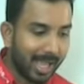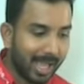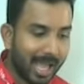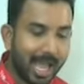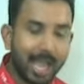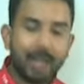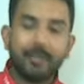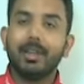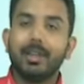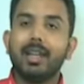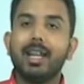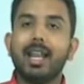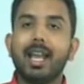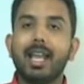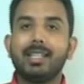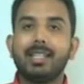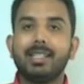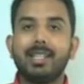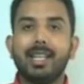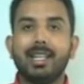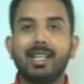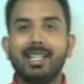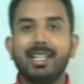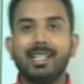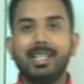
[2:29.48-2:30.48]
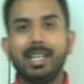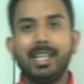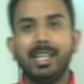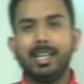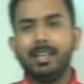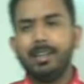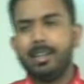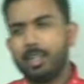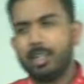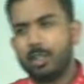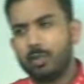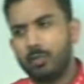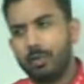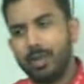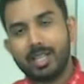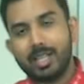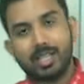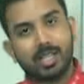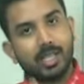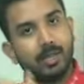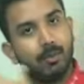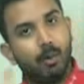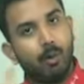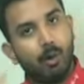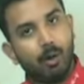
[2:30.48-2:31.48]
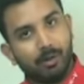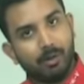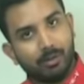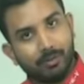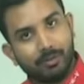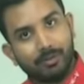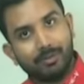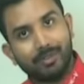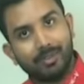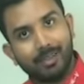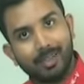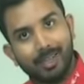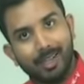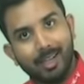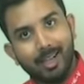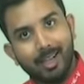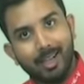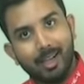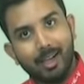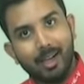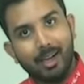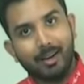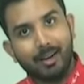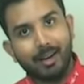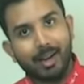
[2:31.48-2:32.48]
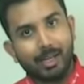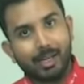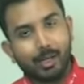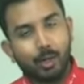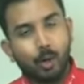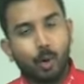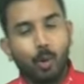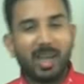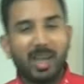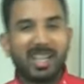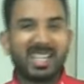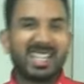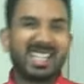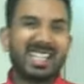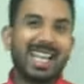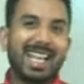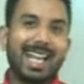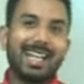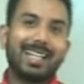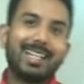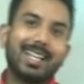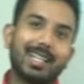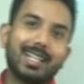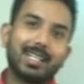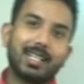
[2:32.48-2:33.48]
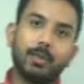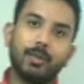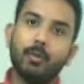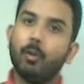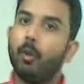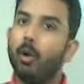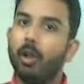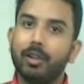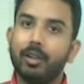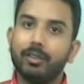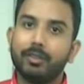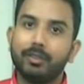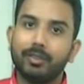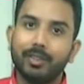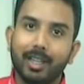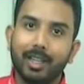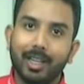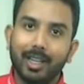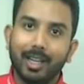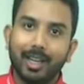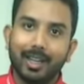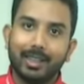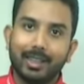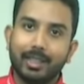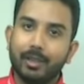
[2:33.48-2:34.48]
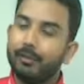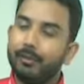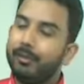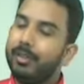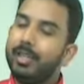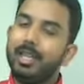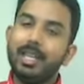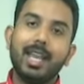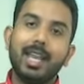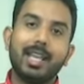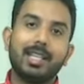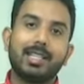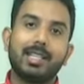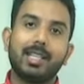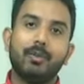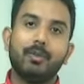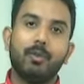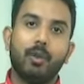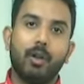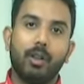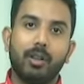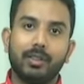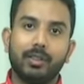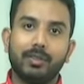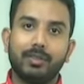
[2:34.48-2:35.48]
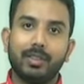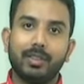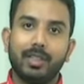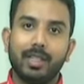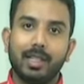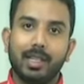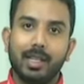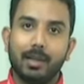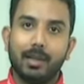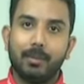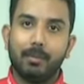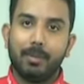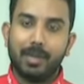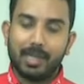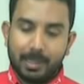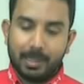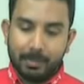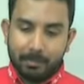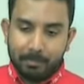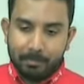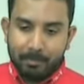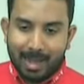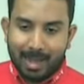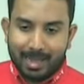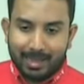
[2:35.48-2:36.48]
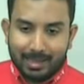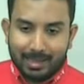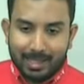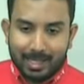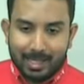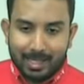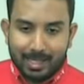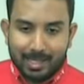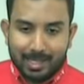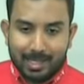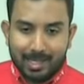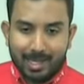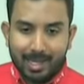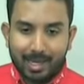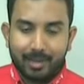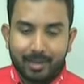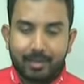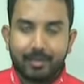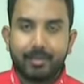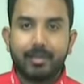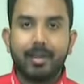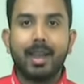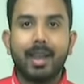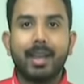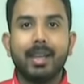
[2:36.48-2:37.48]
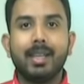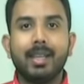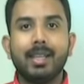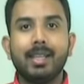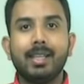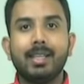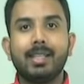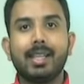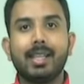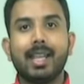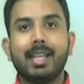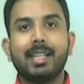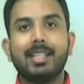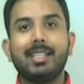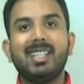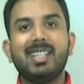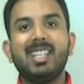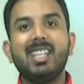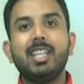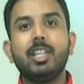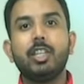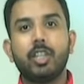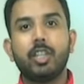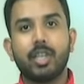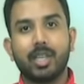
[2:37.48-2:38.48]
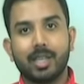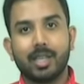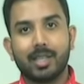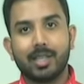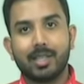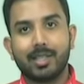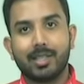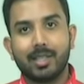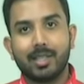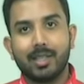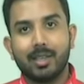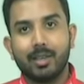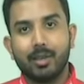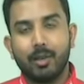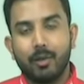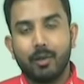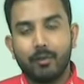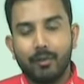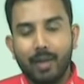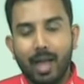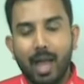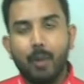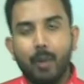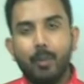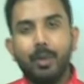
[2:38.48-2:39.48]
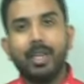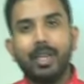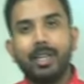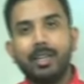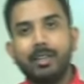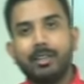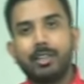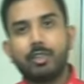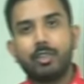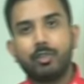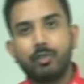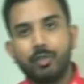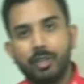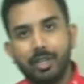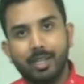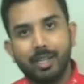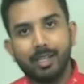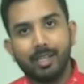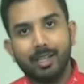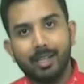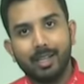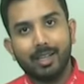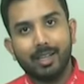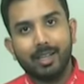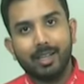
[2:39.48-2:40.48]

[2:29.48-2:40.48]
I realized that this industry has evolved. Right? QuestNet has evolved. The V has evolved. But the methods, trainings, and teachings of our industry,